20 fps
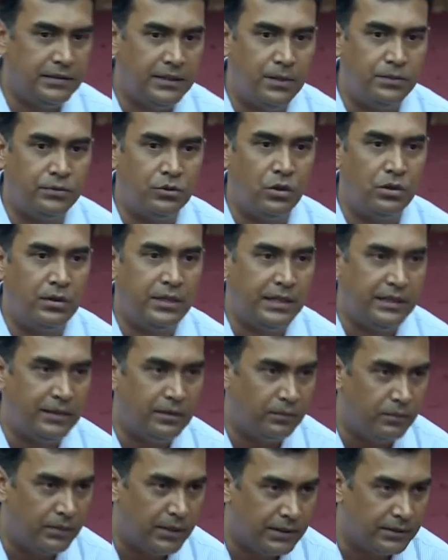keeps on taking
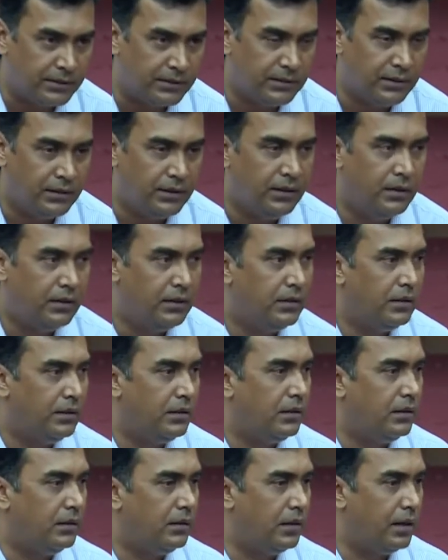place.
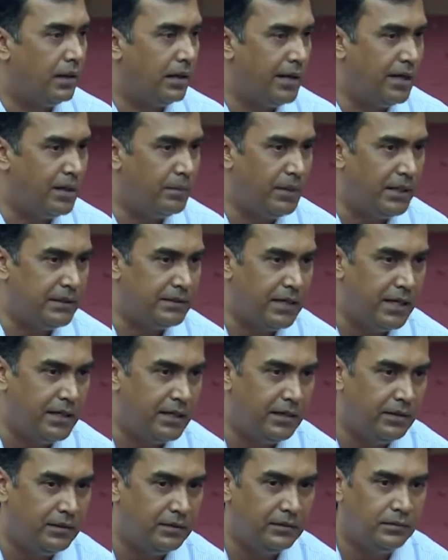Red base
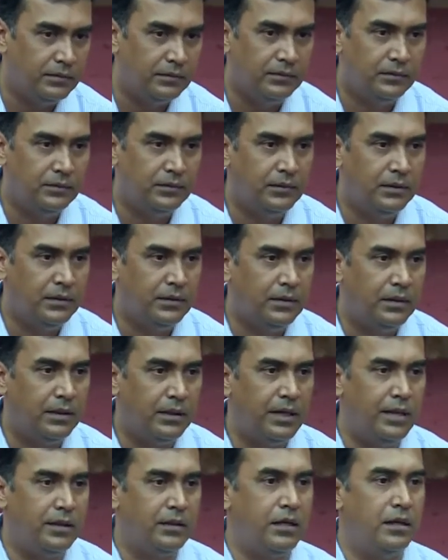added,
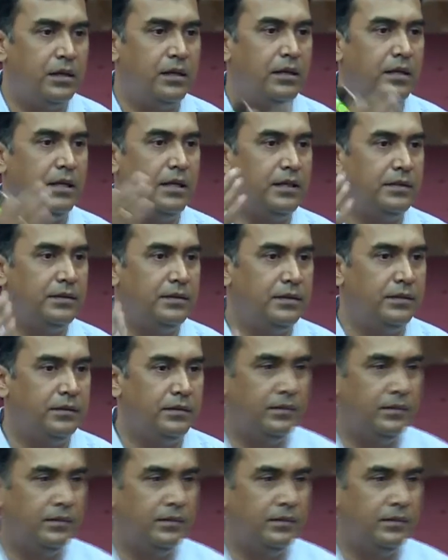red color released,